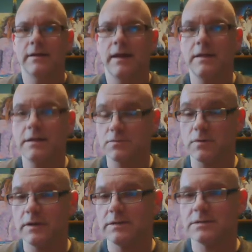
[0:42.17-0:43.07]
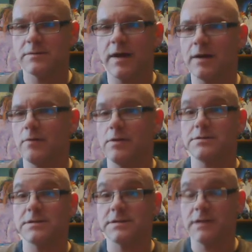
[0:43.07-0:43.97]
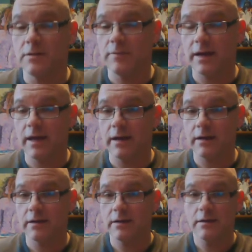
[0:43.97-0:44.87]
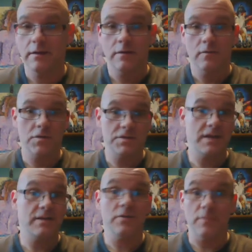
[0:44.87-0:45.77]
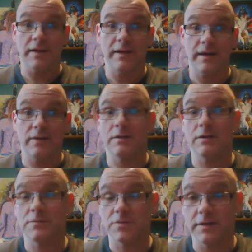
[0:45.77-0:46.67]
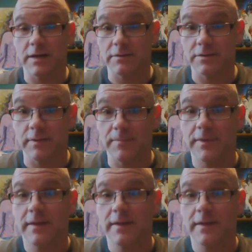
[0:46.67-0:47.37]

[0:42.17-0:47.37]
And this really doesn't matter whether it's a skill mechanic or just any other mechanic when it comes right down to it.